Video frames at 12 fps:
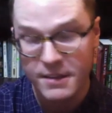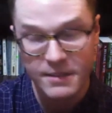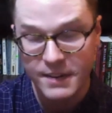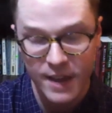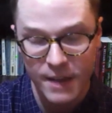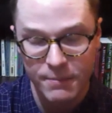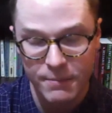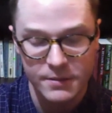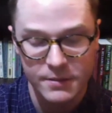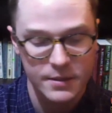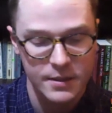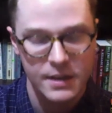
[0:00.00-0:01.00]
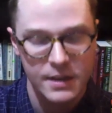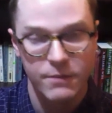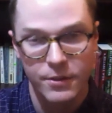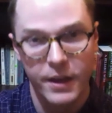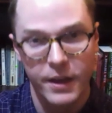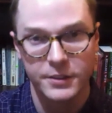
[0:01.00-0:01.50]
that have happened for
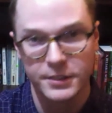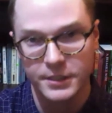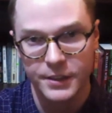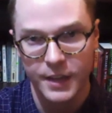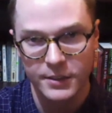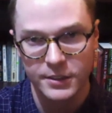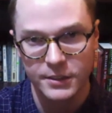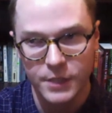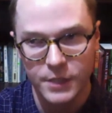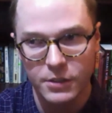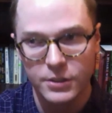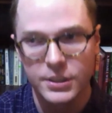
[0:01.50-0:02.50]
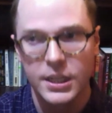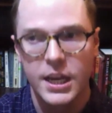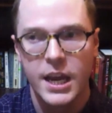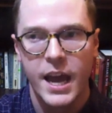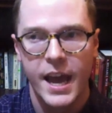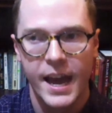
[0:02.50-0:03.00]
thousands and thousands of years.
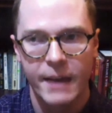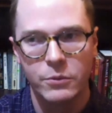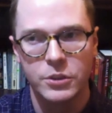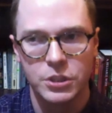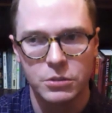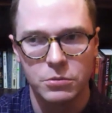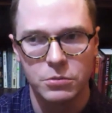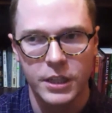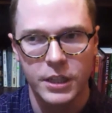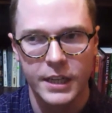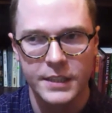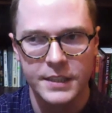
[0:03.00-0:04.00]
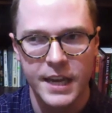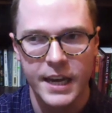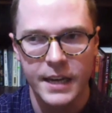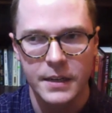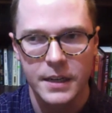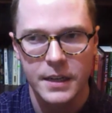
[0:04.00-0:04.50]
And once you realize
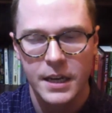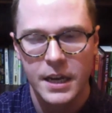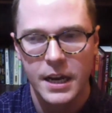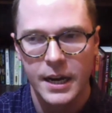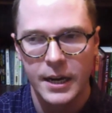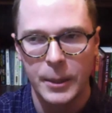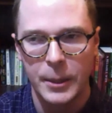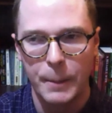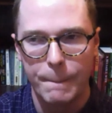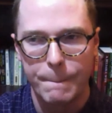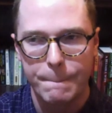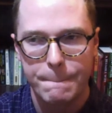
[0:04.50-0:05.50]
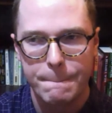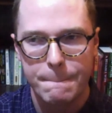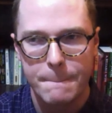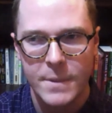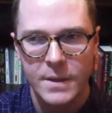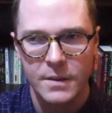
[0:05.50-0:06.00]
that, um,
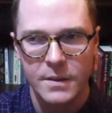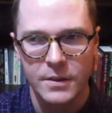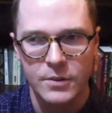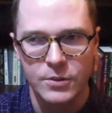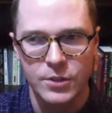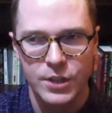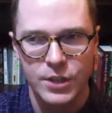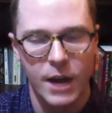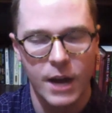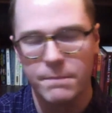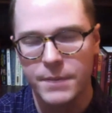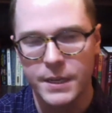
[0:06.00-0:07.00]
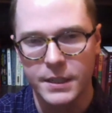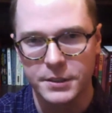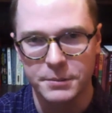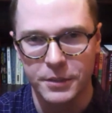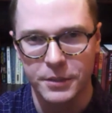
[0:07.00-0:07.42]
you stop being surprised.